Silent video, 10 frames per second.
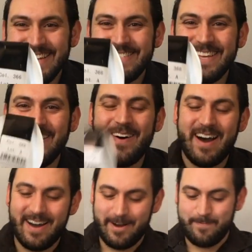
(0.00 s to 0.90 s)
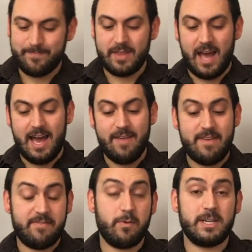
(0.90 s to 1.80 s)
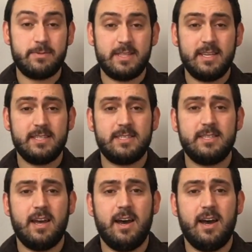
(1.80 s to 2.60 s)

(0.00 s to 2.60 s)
So, I've never worked with this.